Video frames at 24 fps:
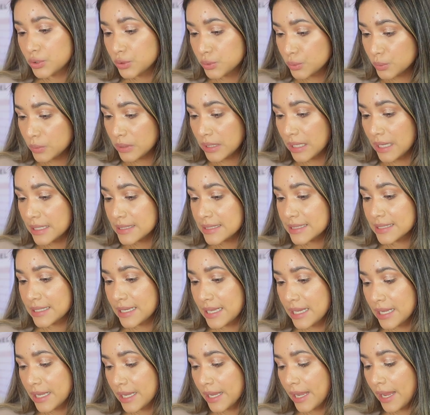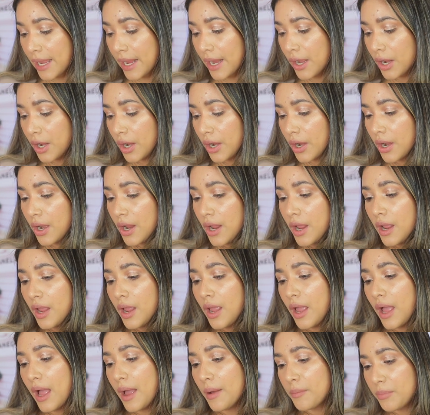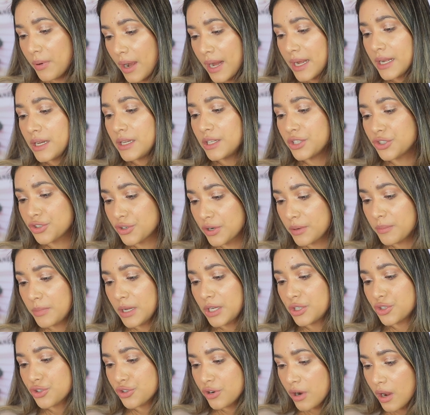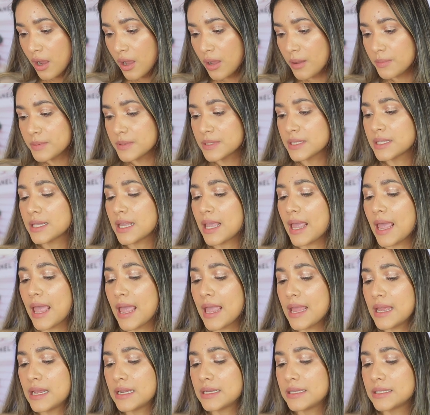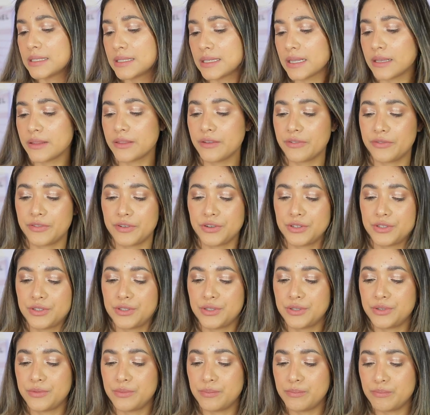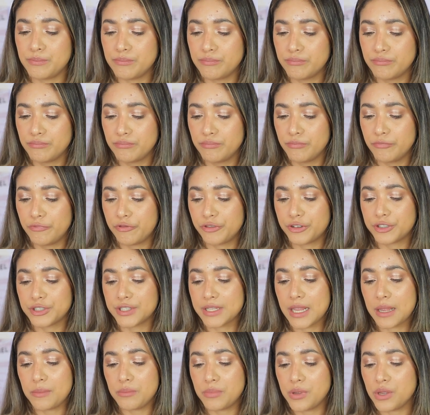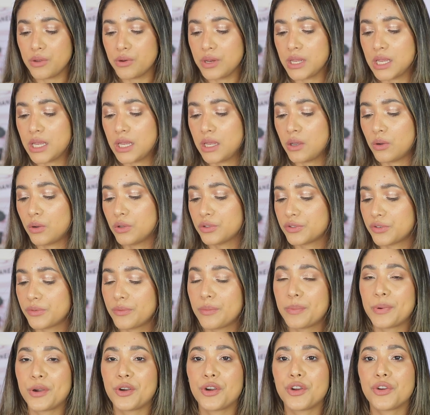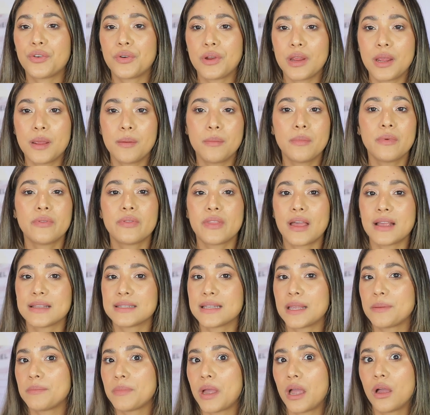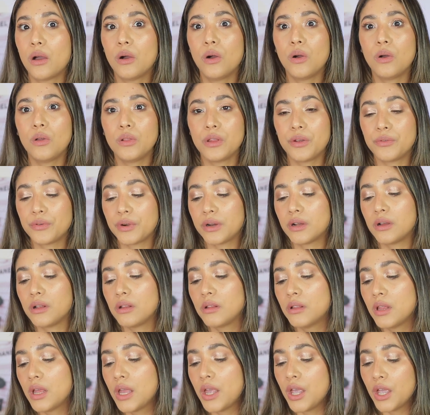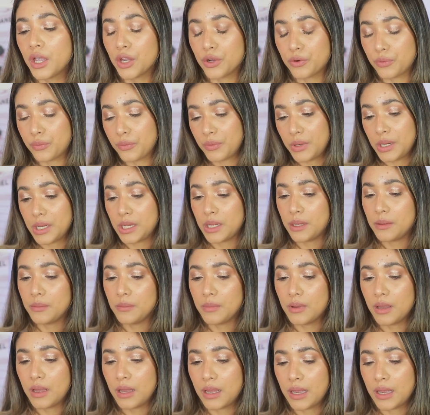Tula skincare uh, brightening treatment drops and the first First Aid Beauty Ultra Repair Cream. That's like my holy grail cream.